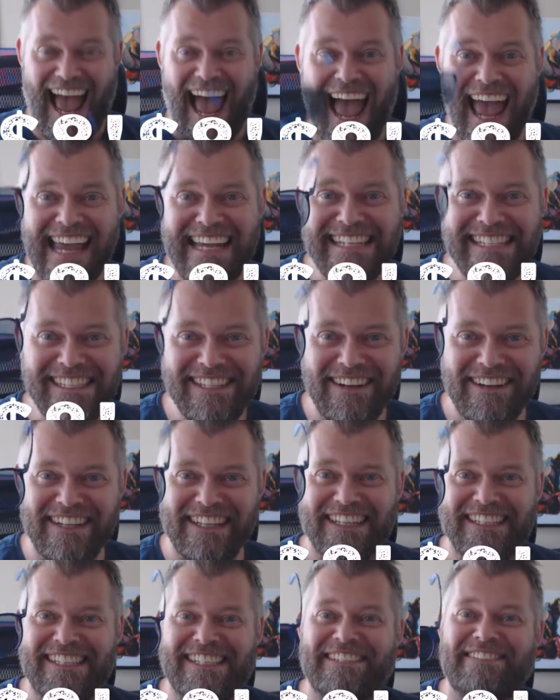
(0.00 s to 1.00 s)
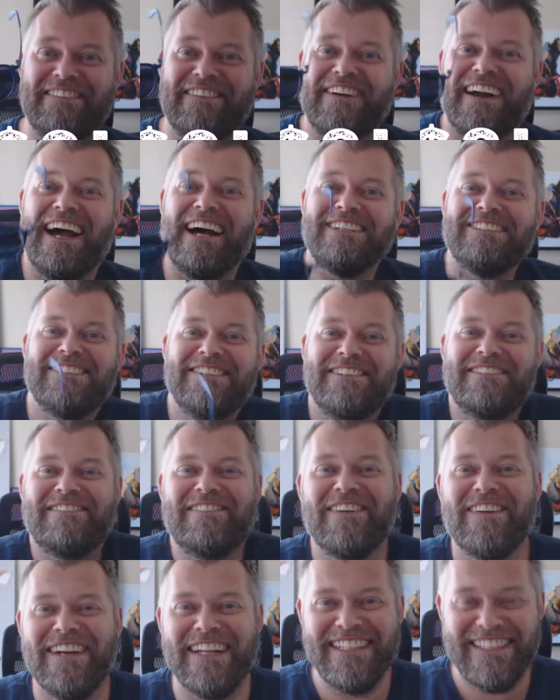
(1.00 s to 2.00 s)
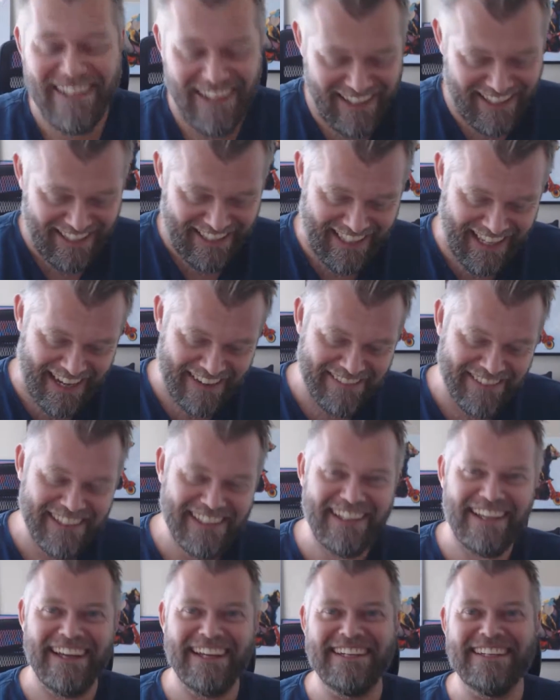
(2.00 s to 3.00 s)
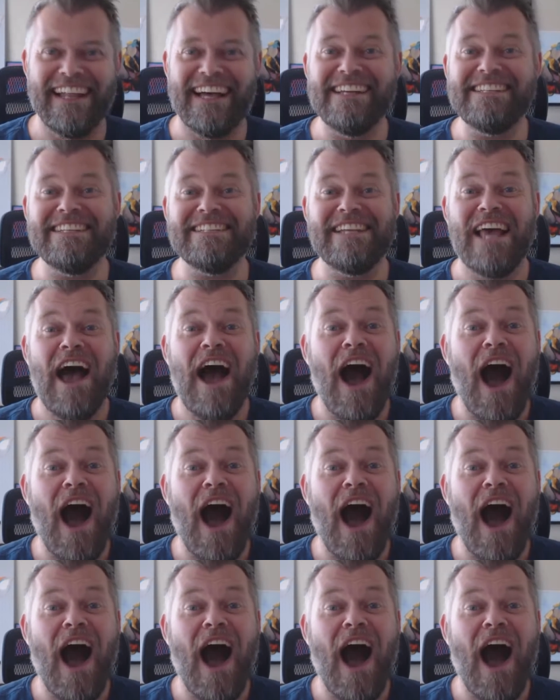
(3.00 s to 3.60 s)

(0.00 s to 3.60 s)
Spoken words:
$8 for $140 Calvin Klein glasses.